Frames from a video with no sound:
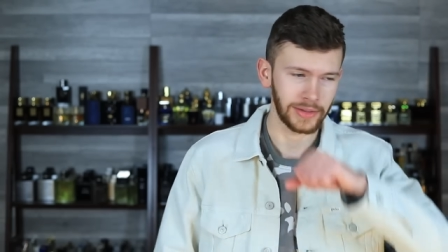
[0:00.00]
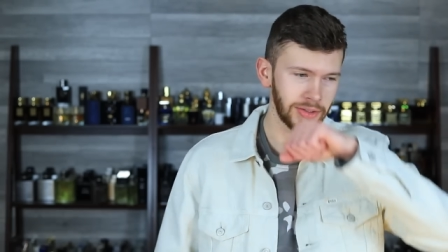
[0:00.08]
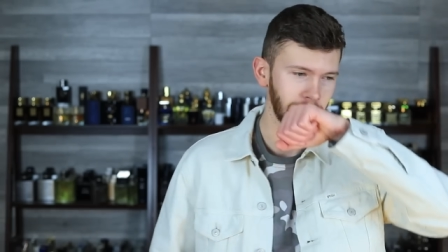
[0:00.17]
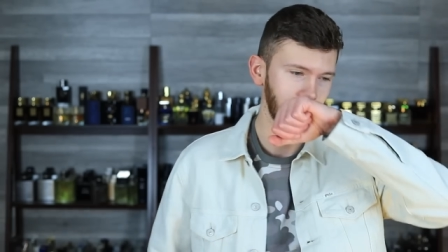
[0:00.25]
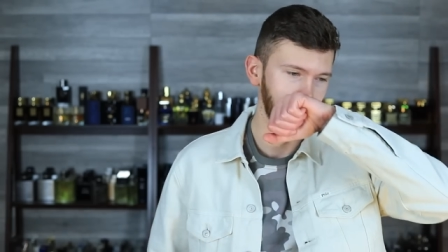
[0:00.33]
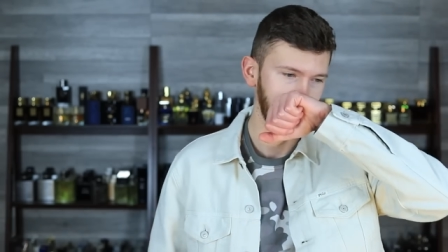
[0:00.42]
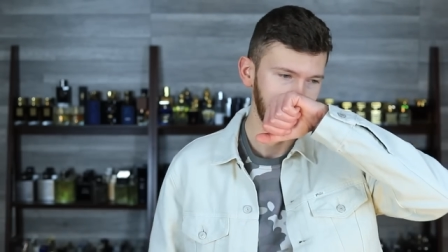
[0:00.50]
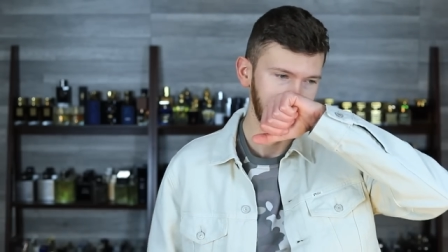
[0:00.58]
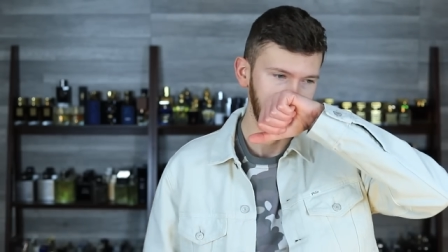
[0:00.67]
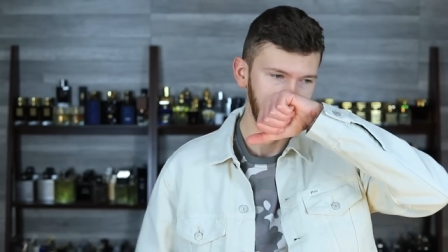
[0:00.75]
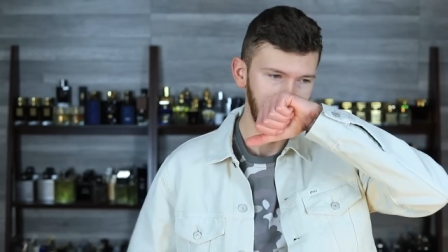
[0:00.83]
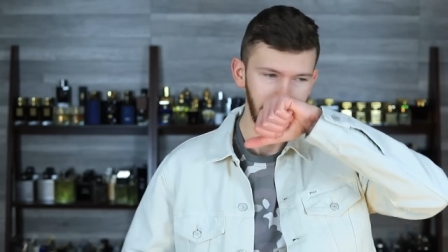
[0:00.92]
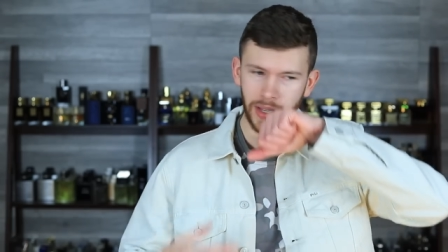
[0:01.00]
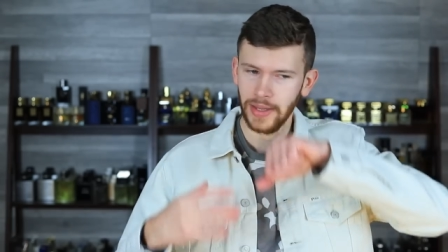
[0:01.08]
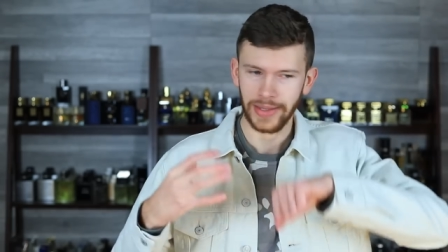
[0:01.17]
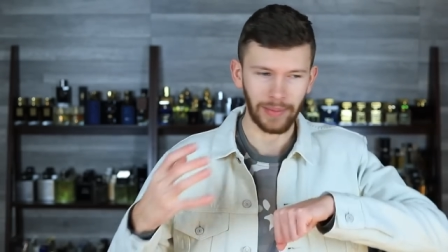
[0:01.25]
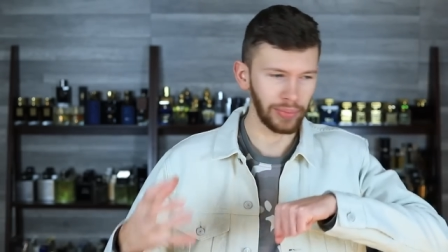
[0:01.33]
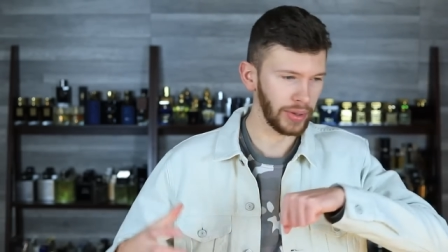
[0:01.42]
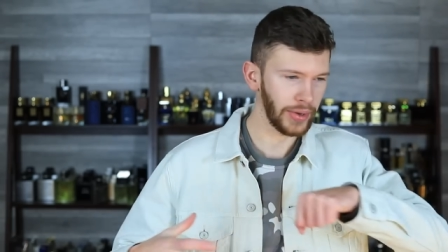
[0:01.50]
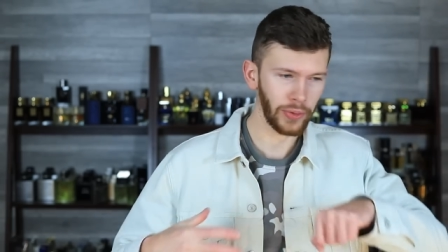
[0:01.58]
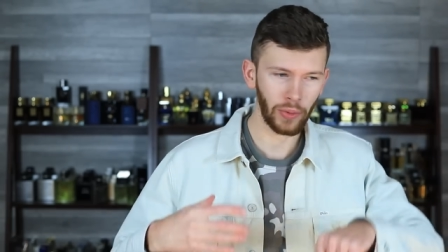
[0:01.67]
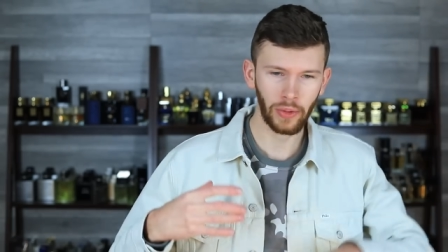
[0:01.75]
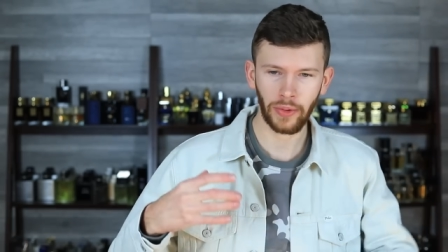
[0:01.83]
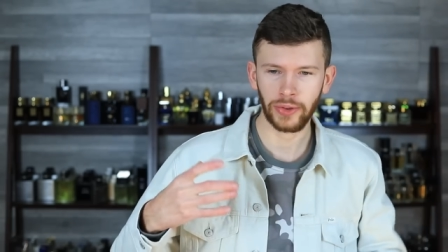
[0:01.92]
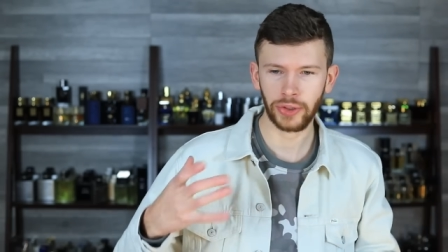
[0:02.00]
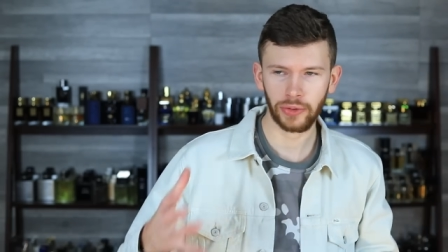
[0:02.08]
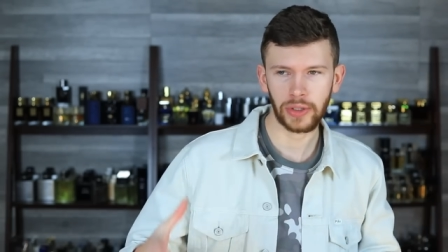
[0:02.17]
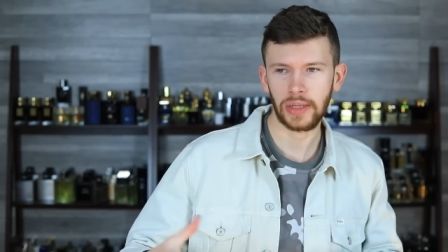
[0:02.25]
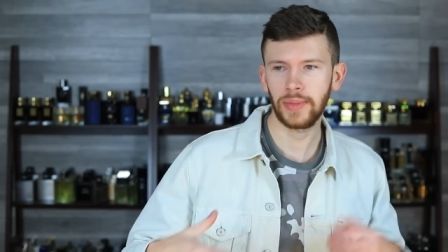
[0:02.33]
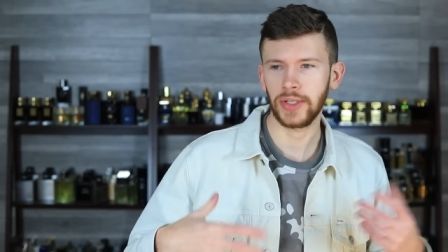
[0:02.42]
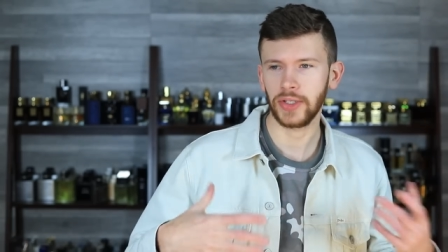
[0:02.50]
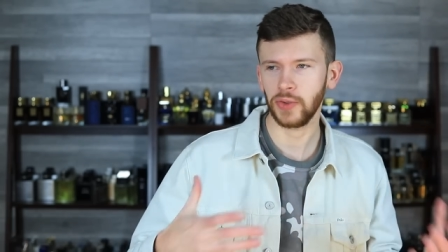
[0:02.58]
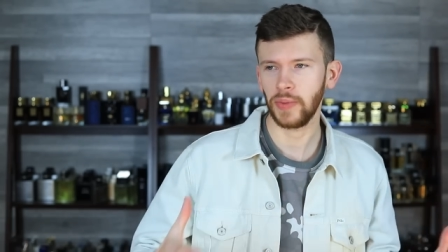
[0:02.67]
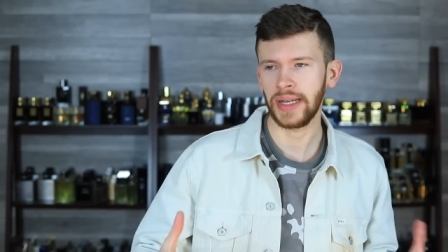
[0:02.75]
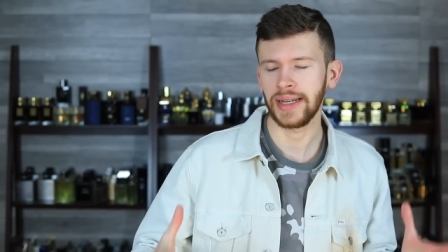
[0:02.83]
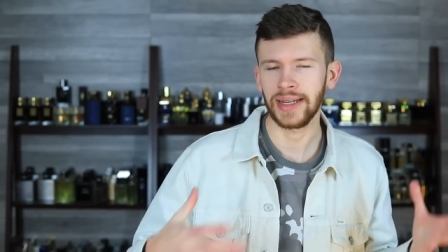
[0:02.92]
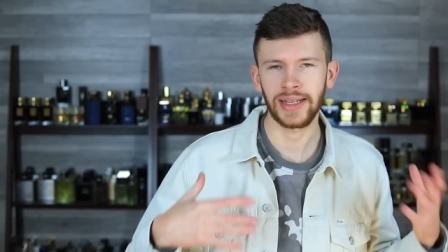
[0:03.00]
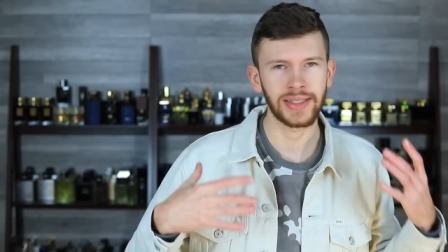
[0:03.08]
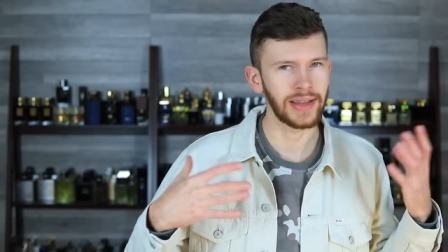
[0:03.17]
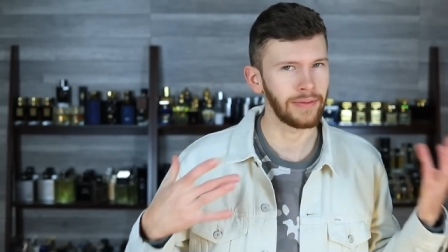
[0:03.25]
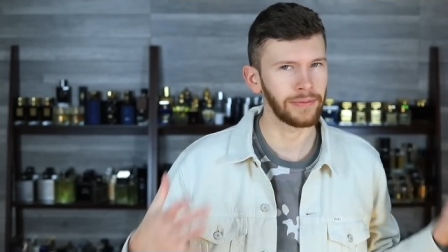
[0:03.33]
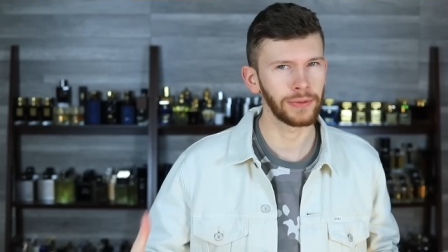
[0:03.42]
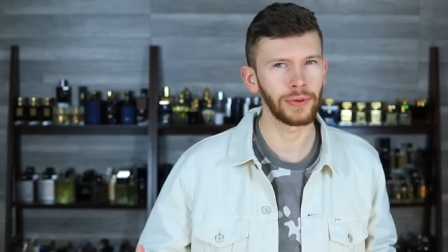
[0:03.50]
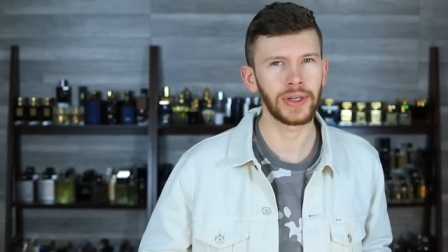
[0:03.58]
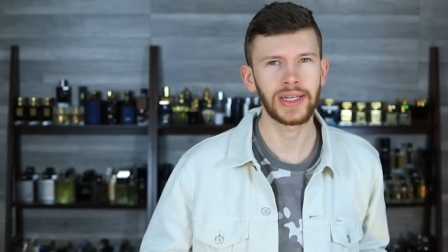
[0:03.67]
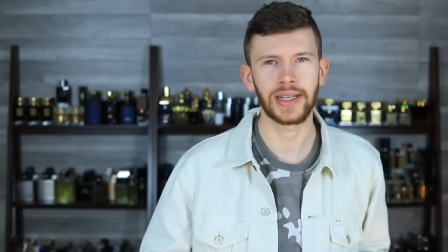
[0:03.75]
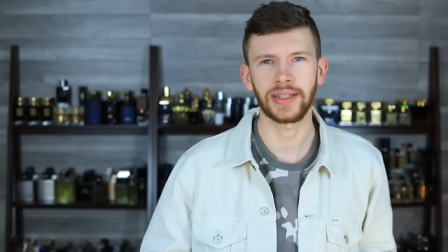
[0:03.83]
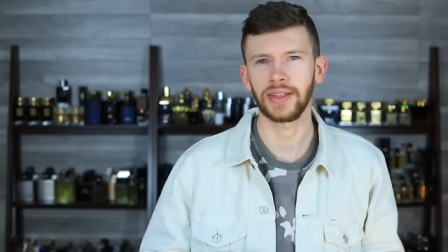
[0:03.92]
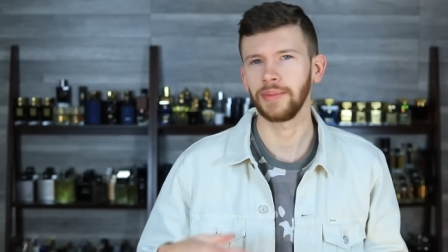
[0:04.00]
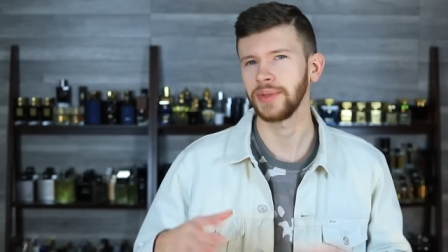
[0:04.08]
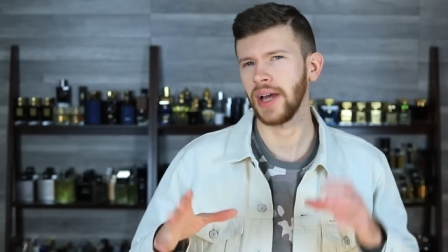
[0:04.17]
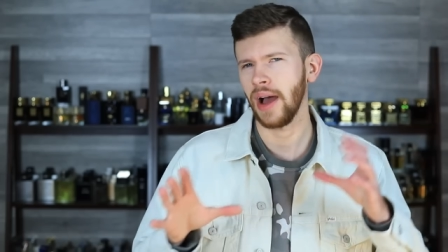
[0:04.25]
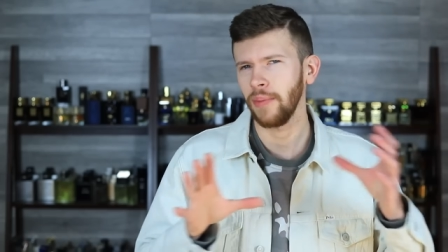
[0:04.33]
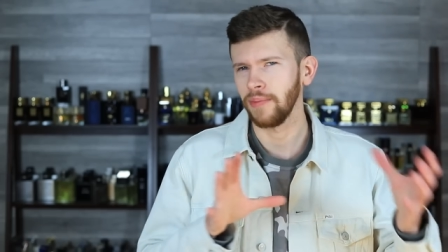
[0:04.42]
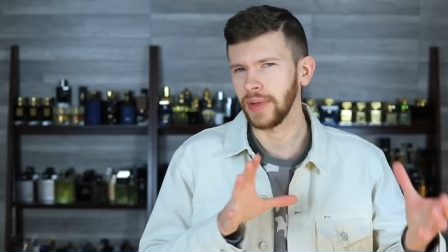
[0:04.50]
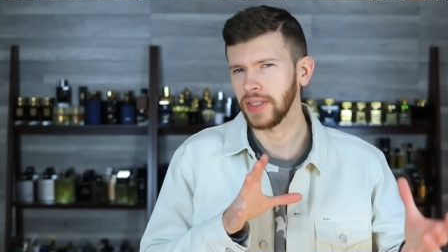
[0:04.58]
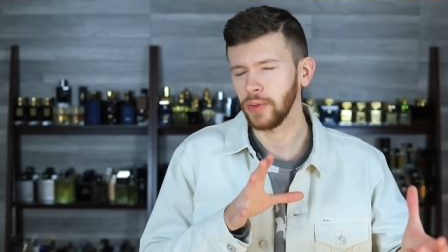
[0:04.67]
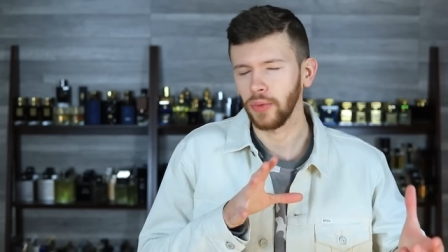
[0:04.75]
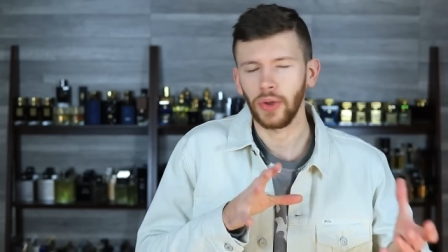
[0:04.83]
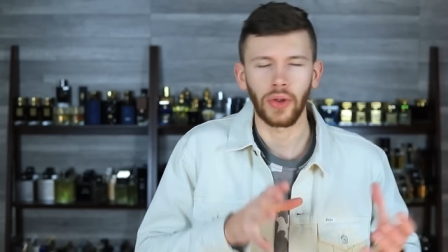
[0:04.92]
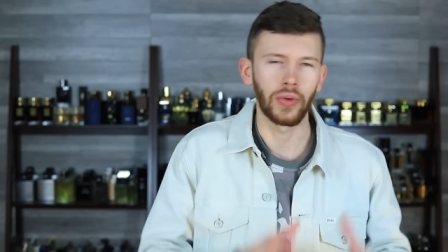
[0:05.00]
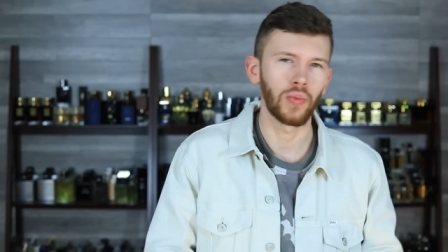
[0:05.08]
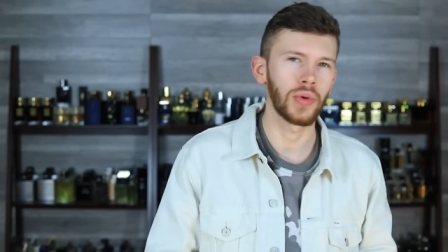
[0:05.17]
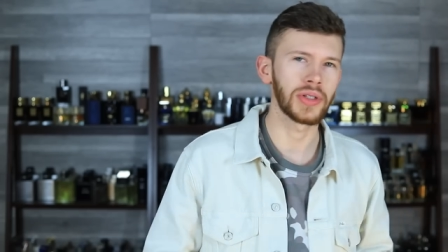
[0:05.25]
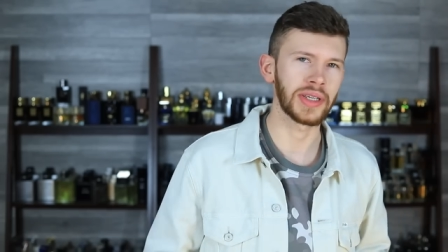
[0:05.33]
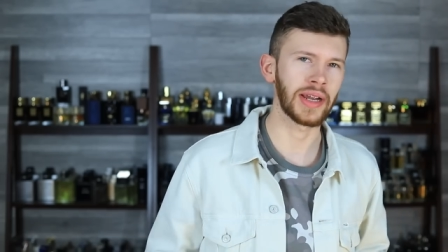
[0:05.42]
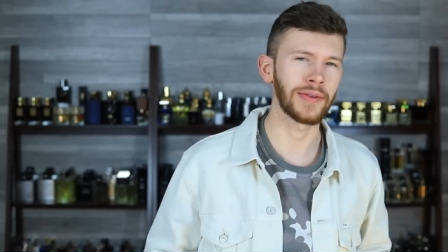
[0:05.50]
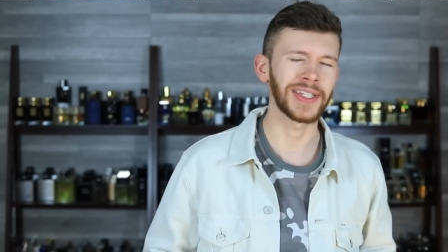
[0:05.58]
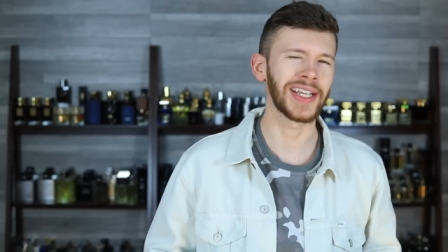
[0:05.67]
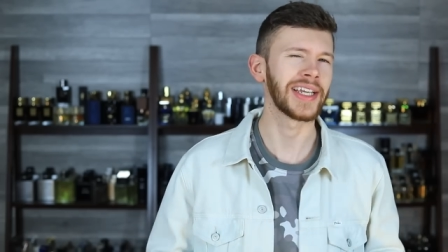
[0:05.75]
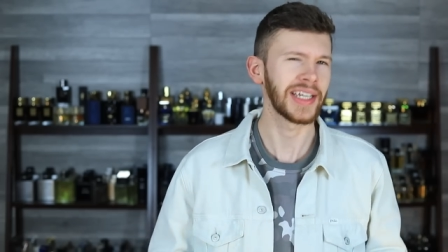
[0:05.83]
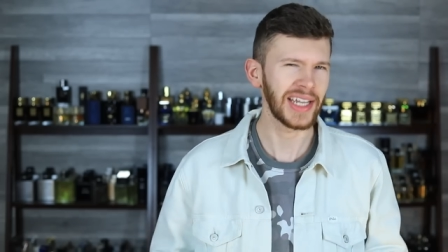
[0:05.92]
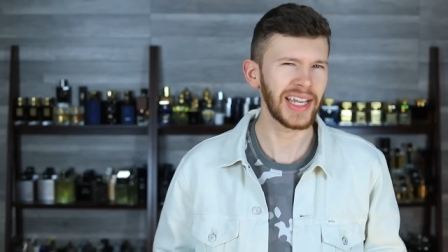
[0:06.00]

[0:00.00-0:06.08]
So that blood orange, creamy sweetness, that fruitiness up top, mixing with all the woods and everything,